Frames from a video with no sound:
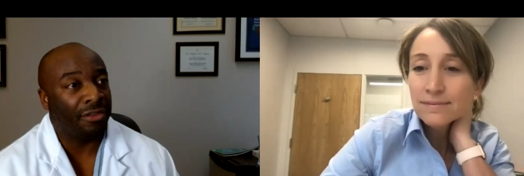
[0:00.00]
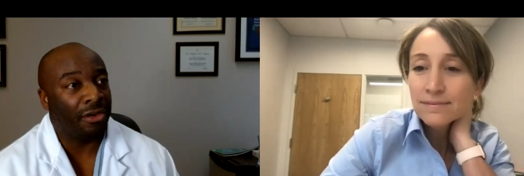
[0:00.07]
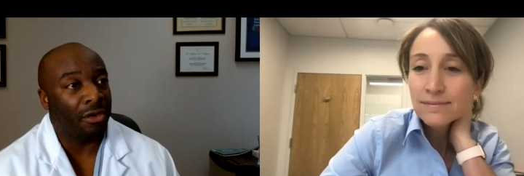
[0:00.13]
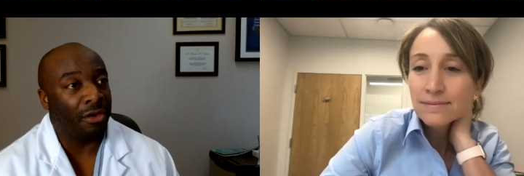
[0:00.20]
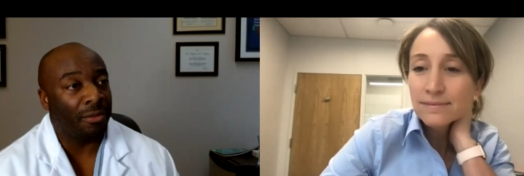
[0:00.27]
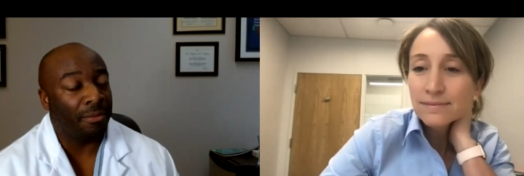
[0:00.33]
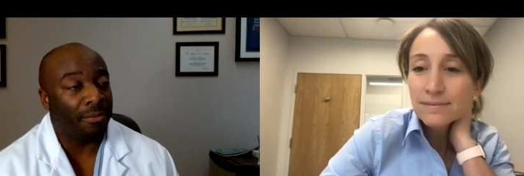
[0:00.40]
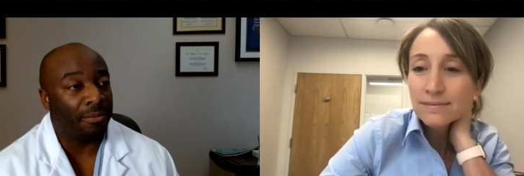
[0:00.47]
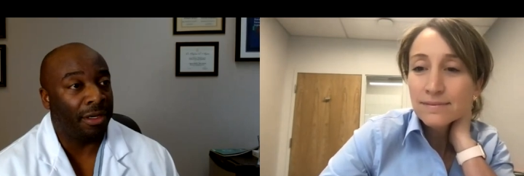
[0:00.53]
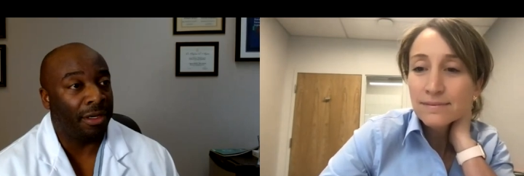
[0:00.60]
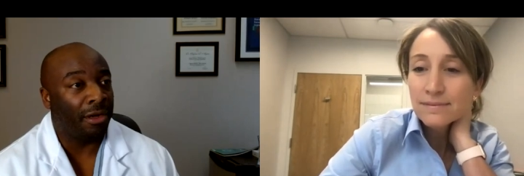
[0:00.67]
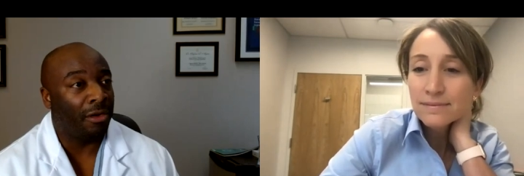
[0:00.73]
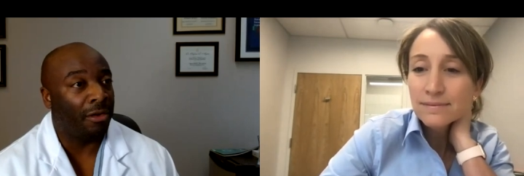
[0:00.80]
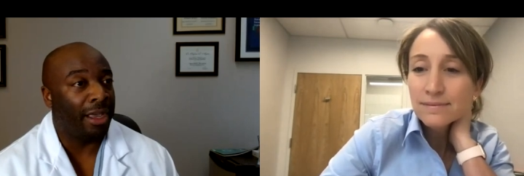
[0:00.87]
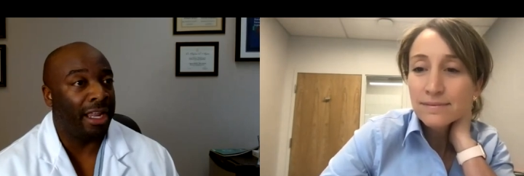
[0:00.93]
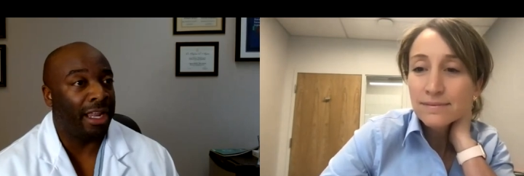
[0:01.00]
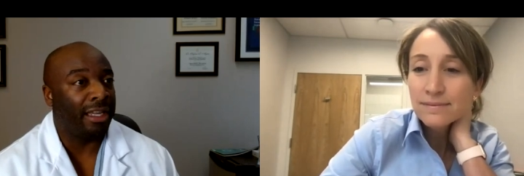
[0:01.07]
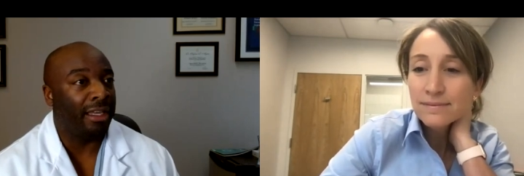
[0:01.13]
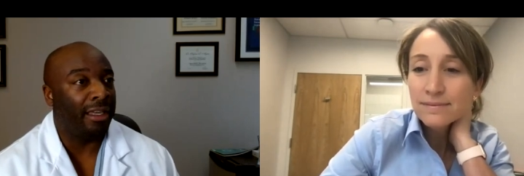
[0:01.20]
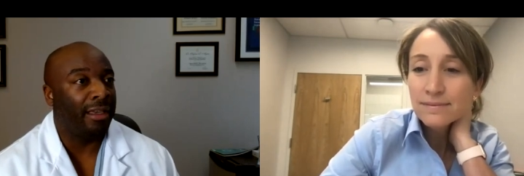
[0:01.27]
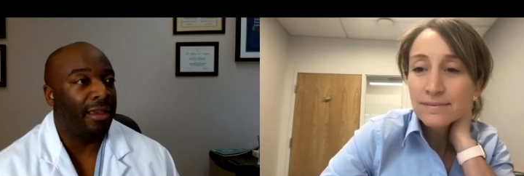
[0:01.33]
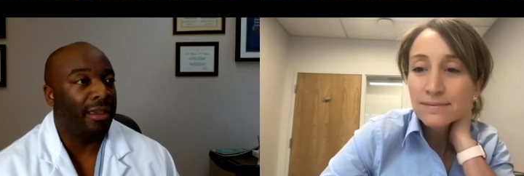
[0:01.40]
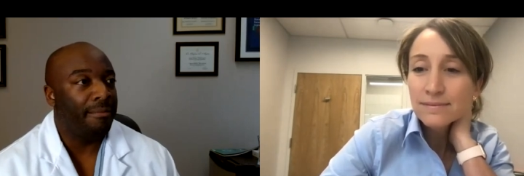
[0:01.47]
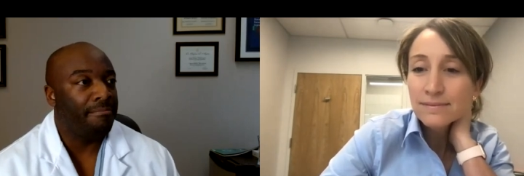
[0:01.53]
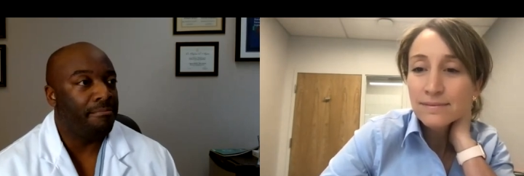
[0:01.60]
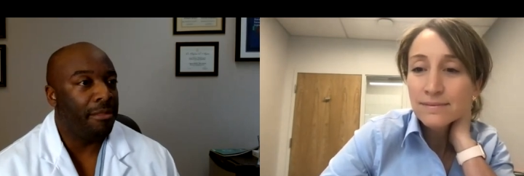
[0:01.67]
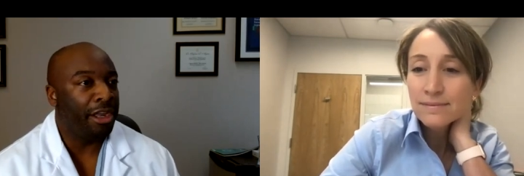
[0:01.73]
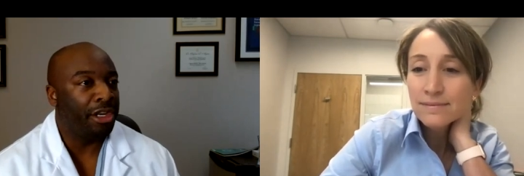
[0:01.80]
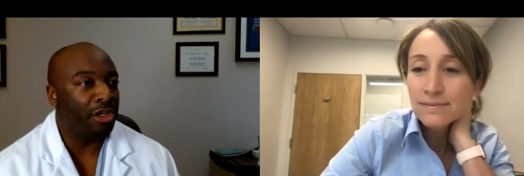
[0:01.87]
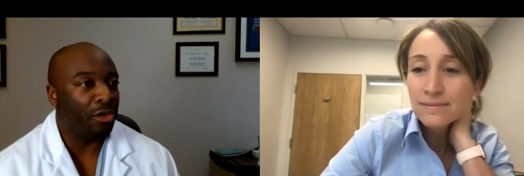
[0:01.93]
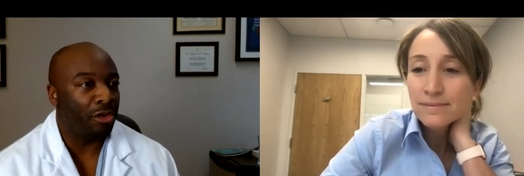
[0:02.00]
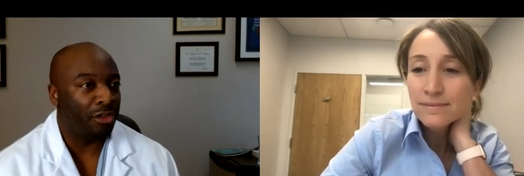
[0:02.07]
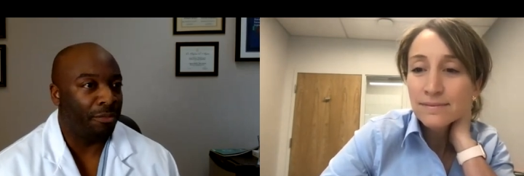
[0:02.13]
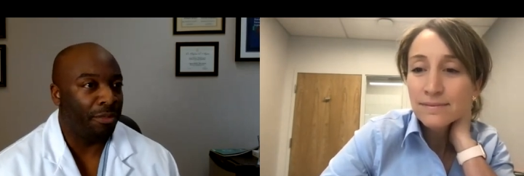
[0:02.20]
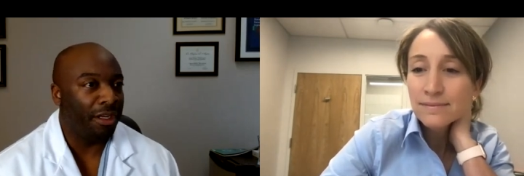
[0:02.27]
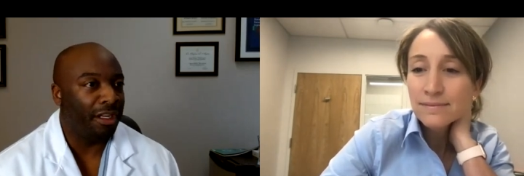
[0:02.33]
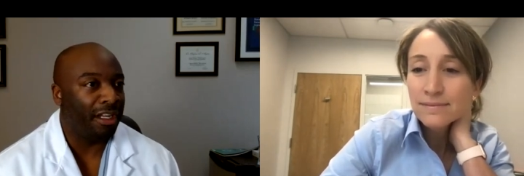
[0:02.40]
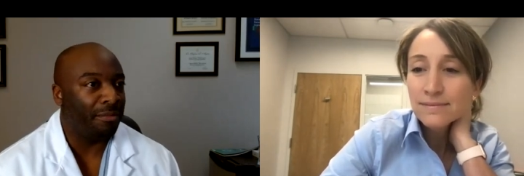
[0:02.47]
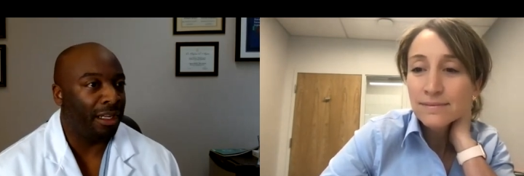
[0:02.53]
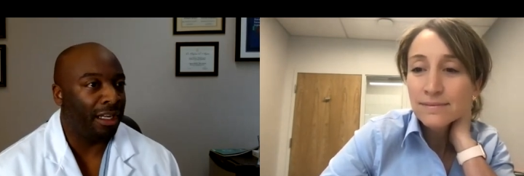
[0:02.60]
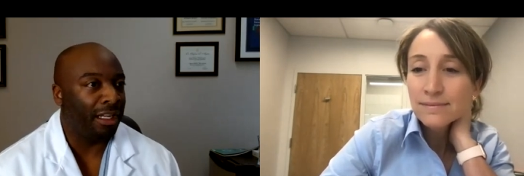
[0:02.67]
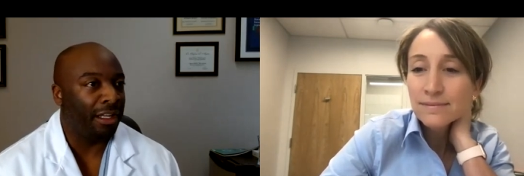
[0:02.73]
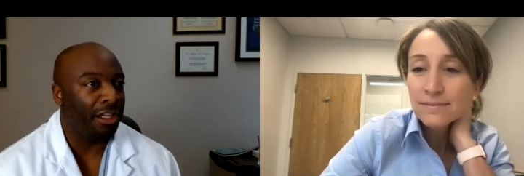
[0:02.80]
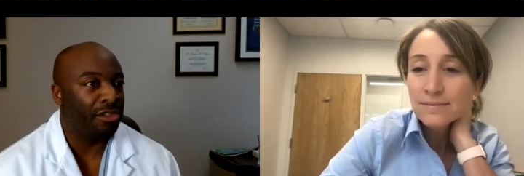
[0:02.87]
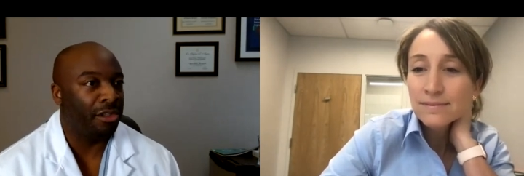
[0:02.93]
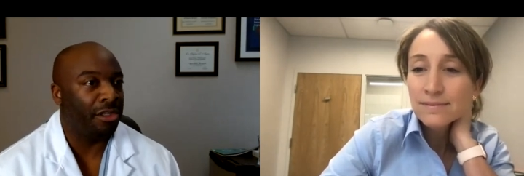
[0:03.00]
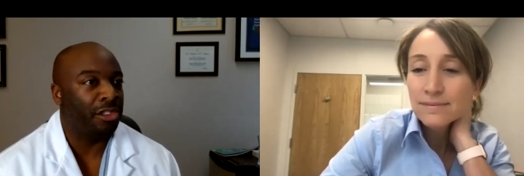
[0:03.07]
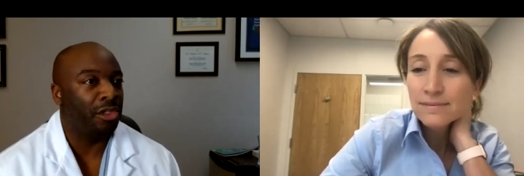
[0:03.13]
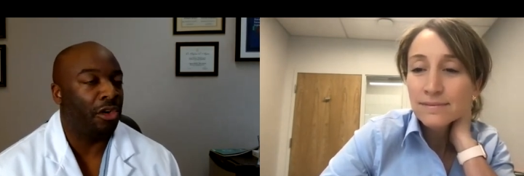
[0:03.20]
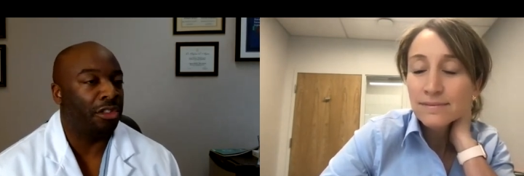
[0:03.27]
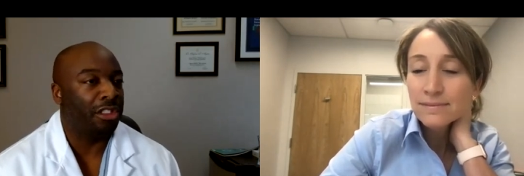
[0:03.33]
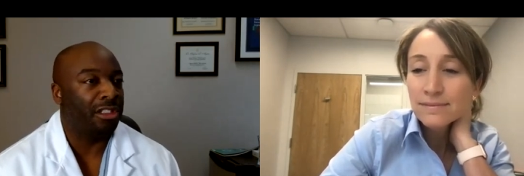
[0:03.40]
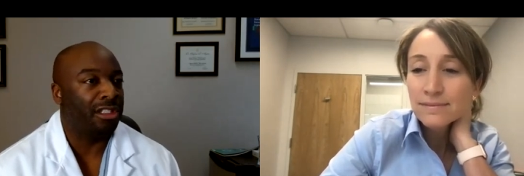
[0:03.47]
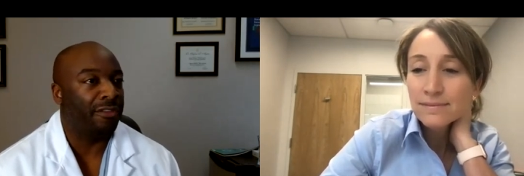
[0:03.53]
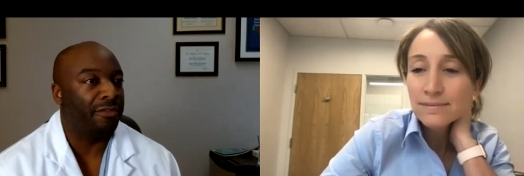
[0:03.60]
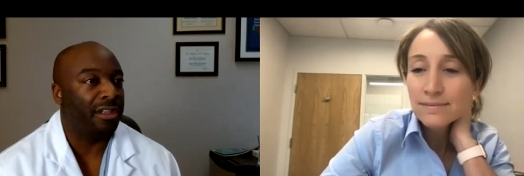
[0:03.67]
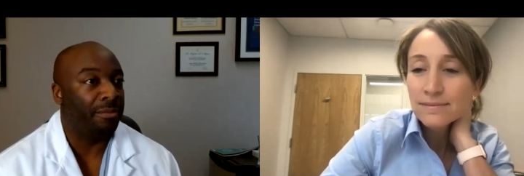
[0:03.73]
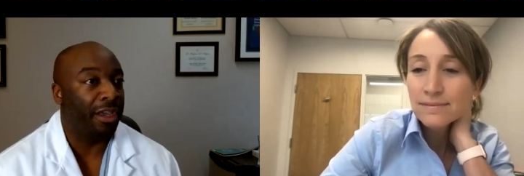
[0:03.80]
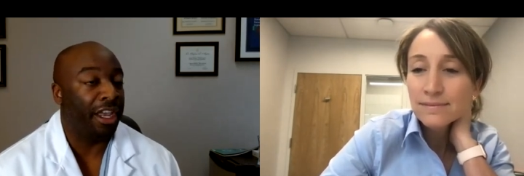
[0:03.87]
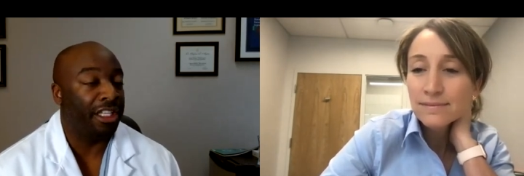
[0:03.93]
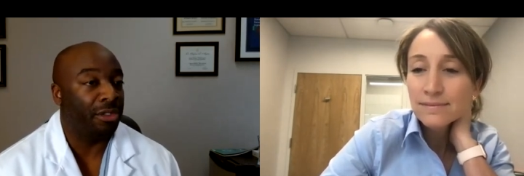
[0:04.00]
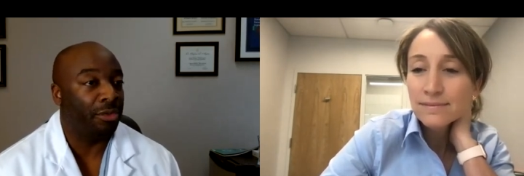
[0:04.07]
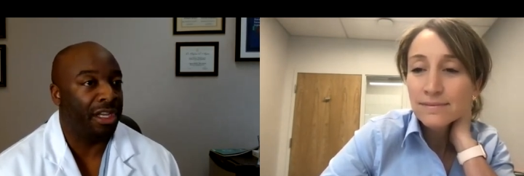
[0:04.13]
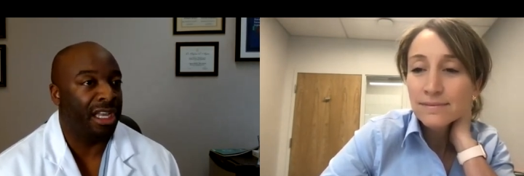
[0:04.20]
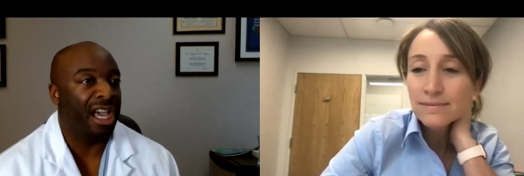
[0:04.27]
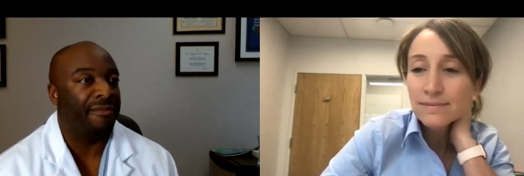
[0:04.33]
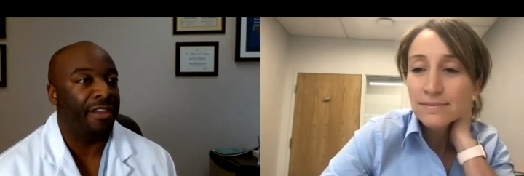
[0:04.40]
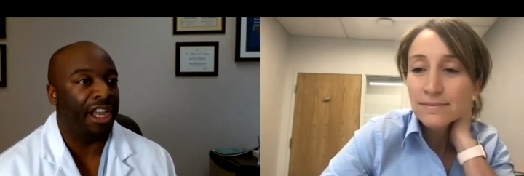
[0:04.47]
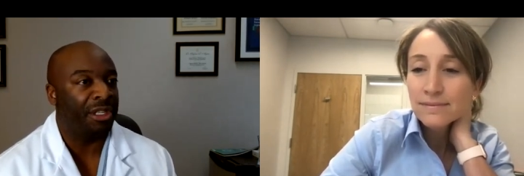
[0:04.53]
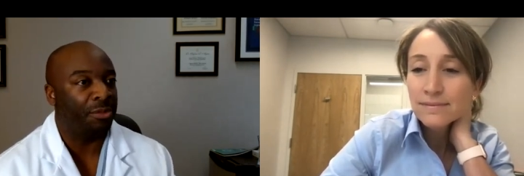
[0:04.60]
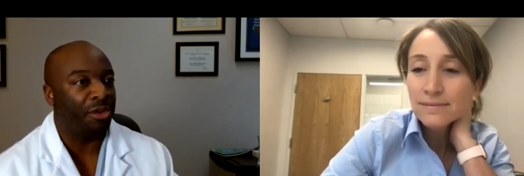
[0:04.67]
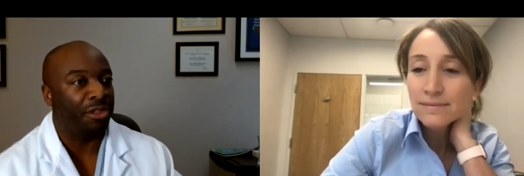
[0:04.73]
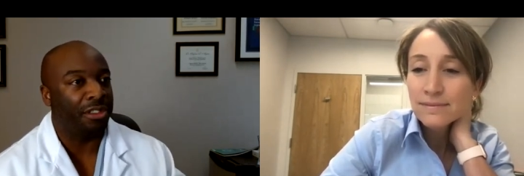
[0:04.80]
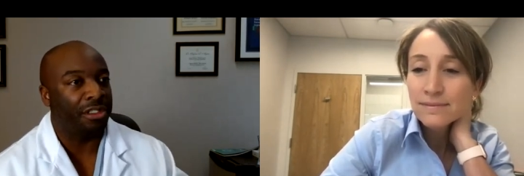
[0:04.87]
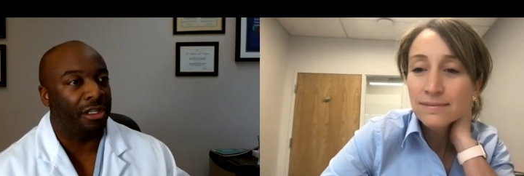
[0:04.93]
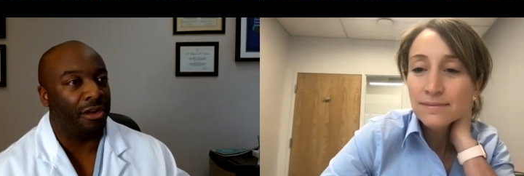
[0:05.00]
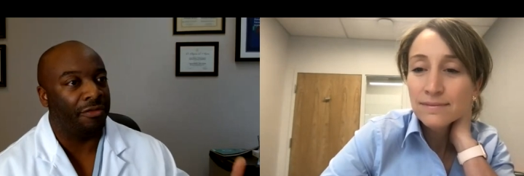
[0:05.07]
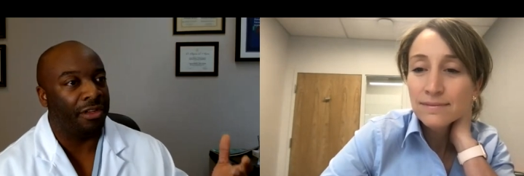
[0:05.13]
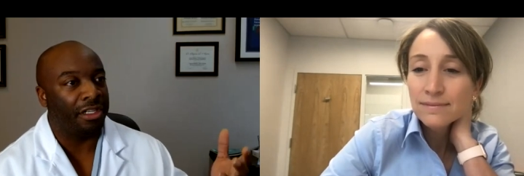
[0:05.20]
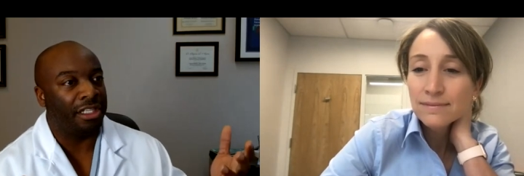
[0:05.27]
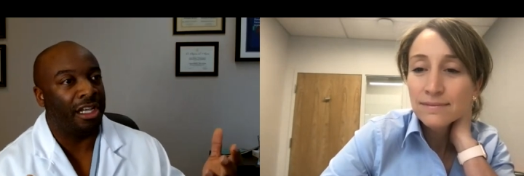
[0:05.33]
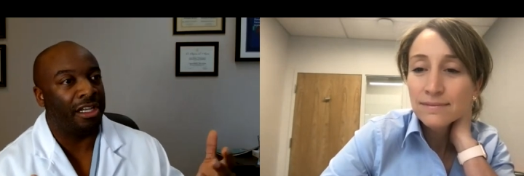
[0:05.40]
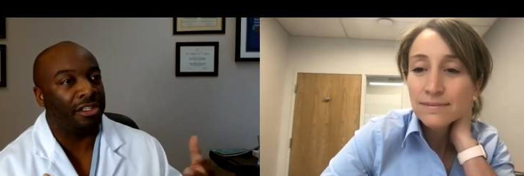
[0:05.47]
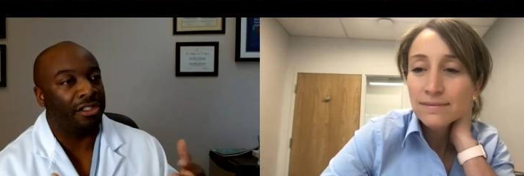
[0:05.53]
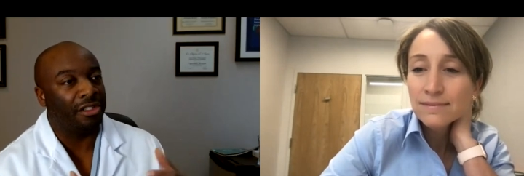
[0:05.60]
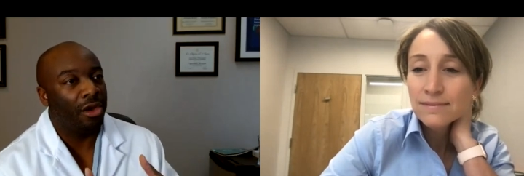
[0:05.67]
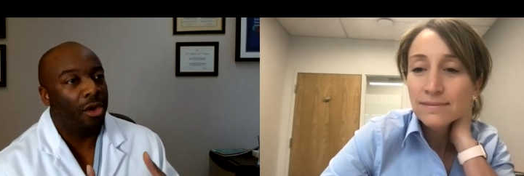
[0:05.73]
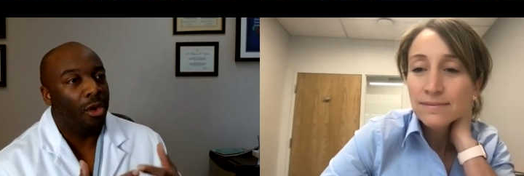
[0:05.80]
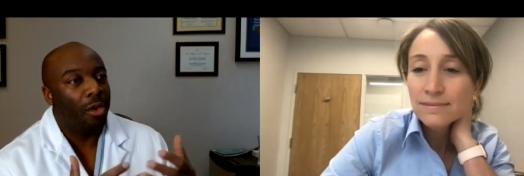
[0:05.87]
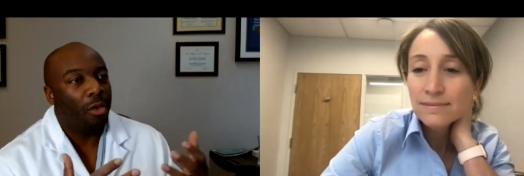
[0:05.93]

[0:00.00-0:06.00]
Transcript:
Speaker 1: If you go to you know any major orthopedic meeting, these are the sources of debates where you have experts sort of discuss